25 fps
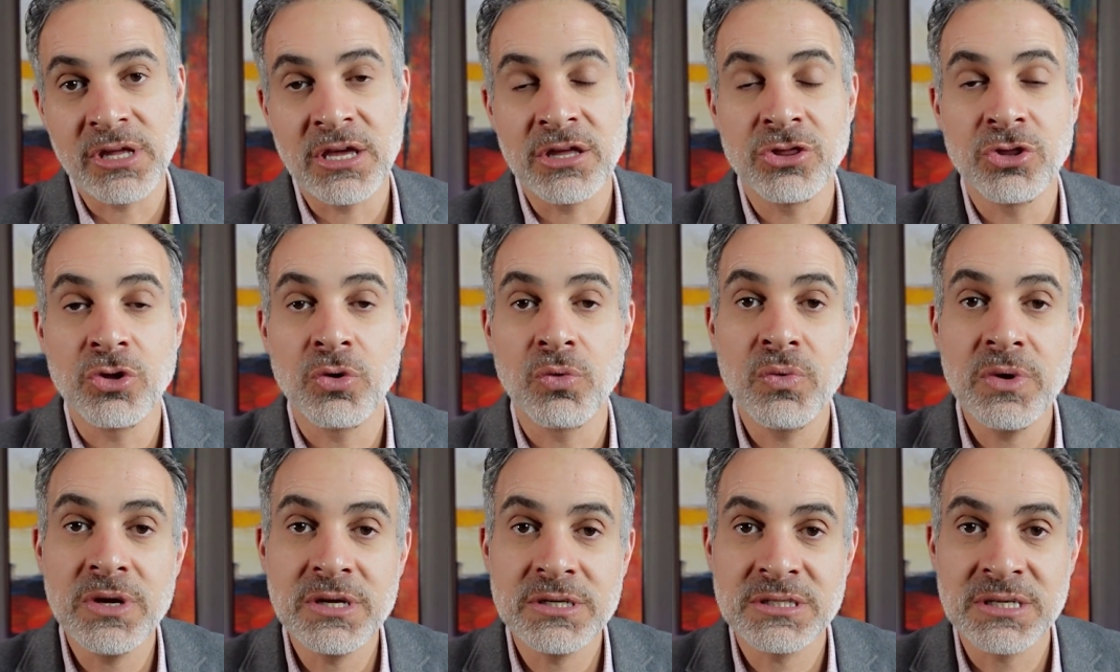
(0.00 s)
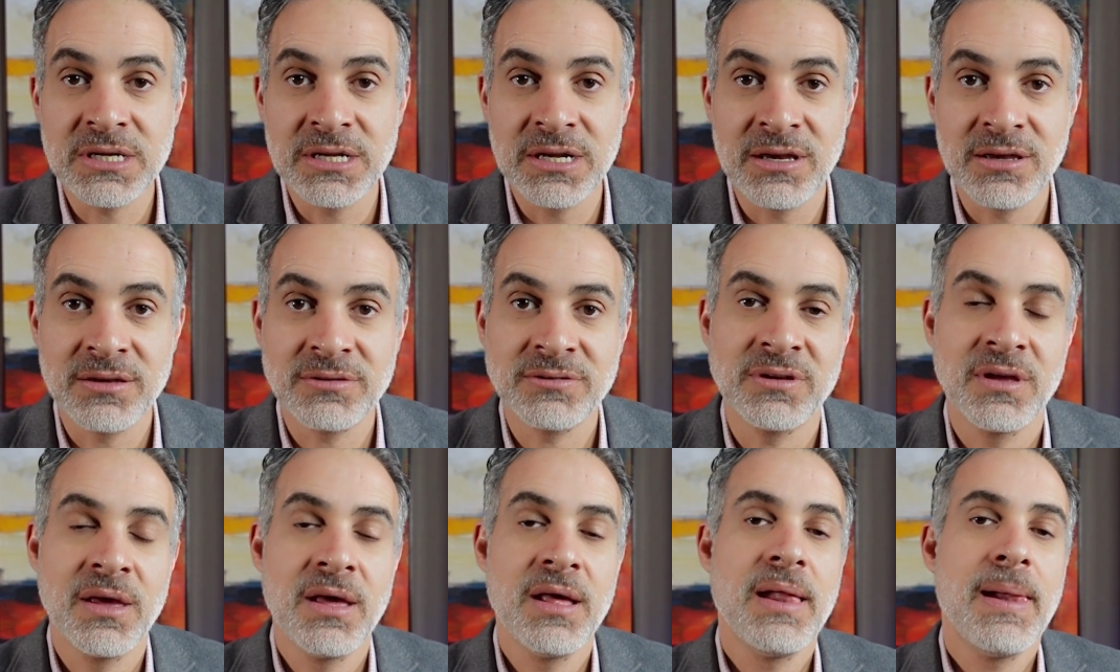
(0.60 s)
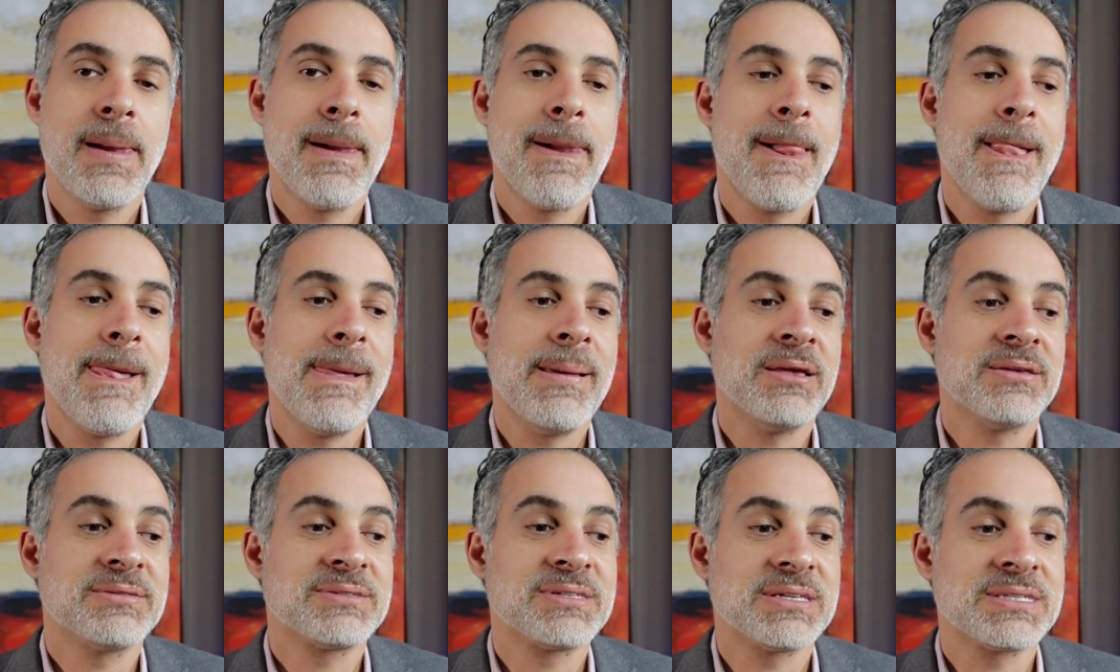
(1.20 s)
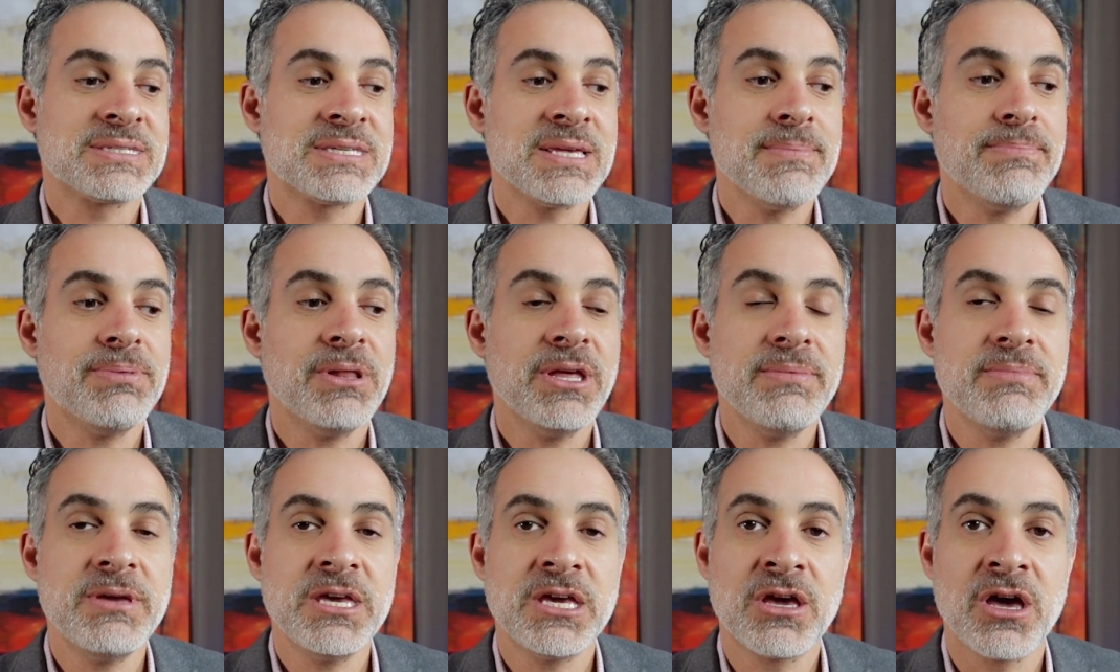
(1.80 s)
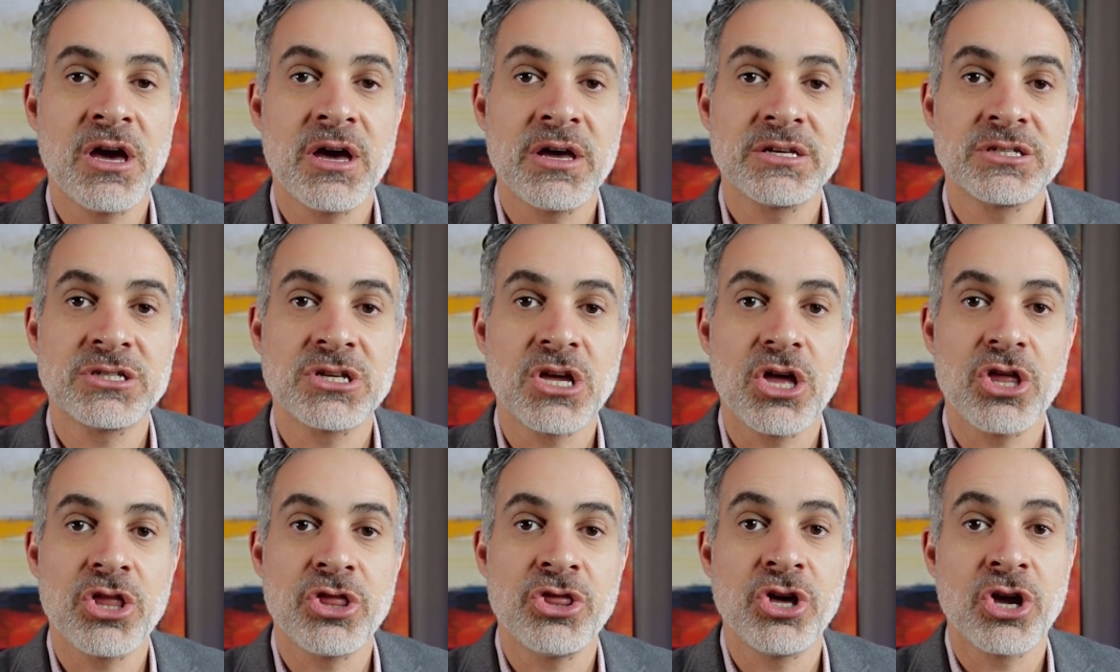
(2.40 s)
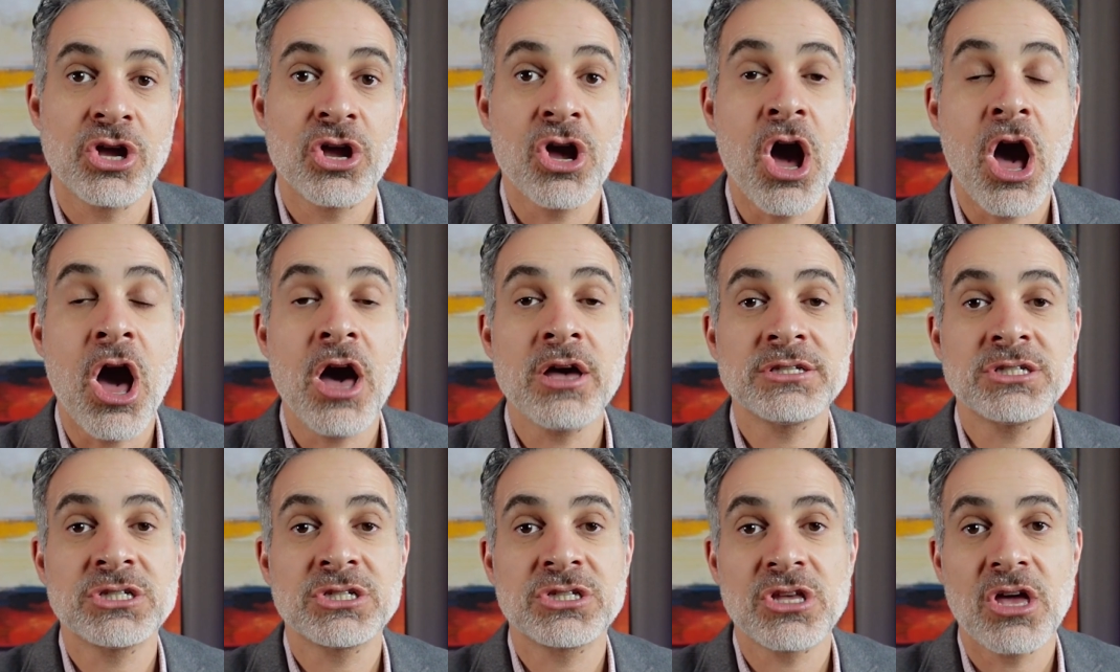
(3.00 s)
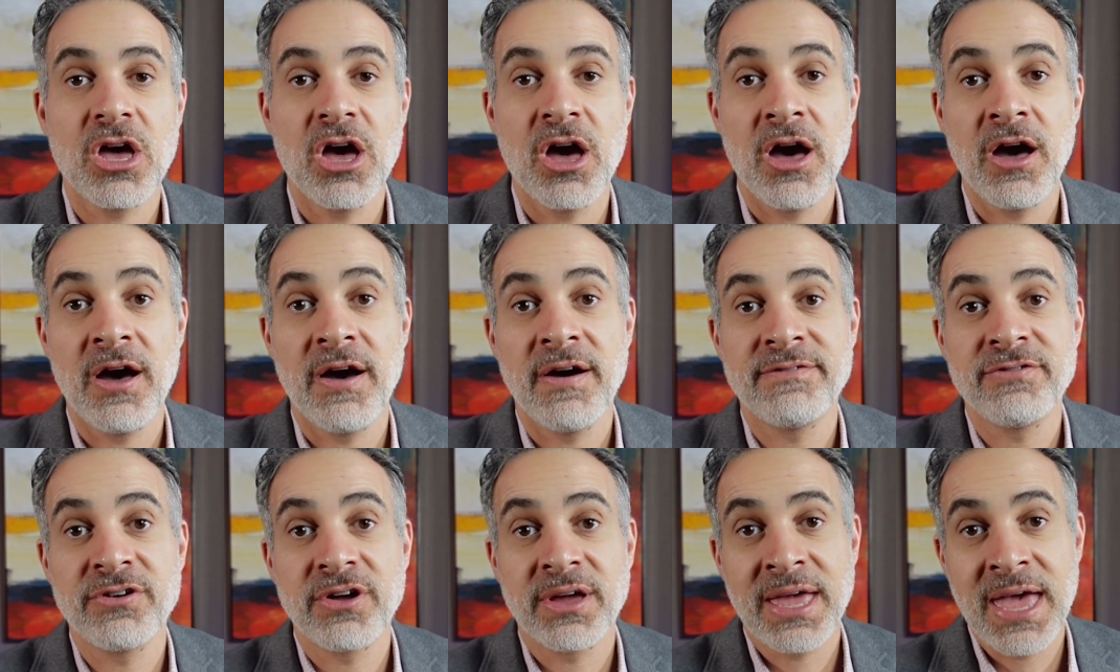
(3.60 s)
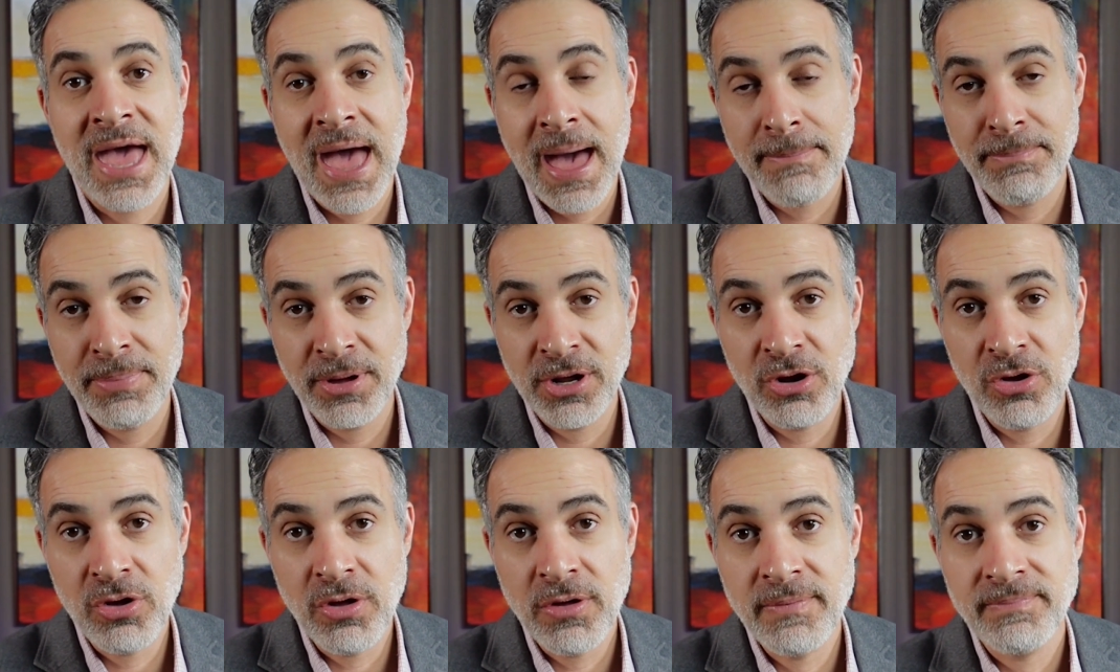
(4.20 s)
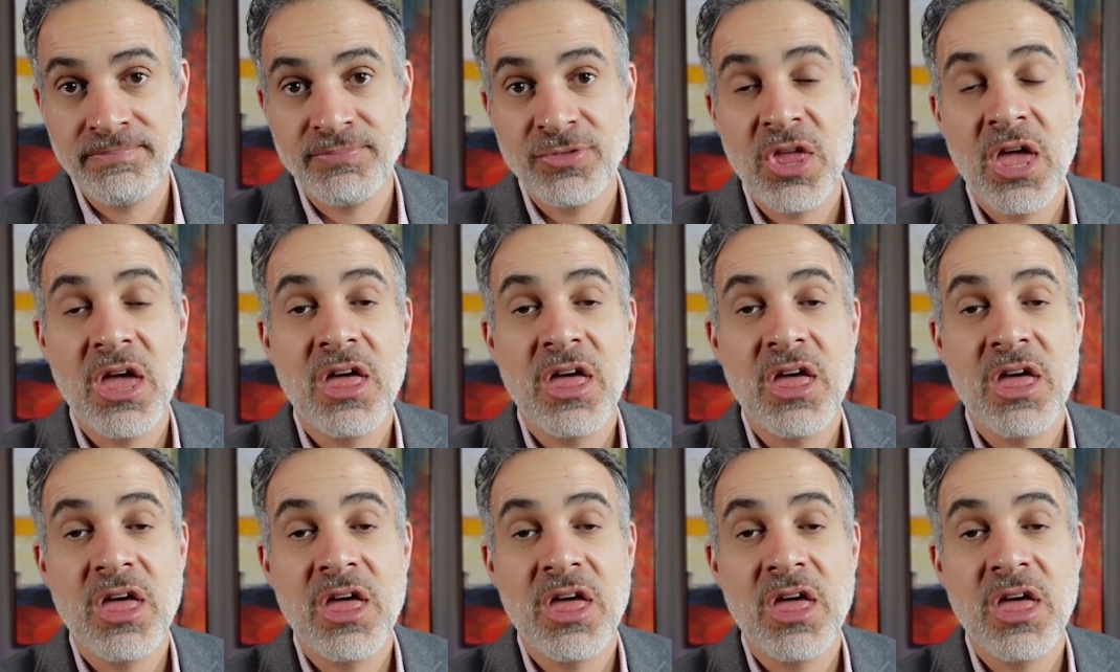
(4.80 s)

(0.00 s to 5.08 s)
And the reason is simply because the cost of capital,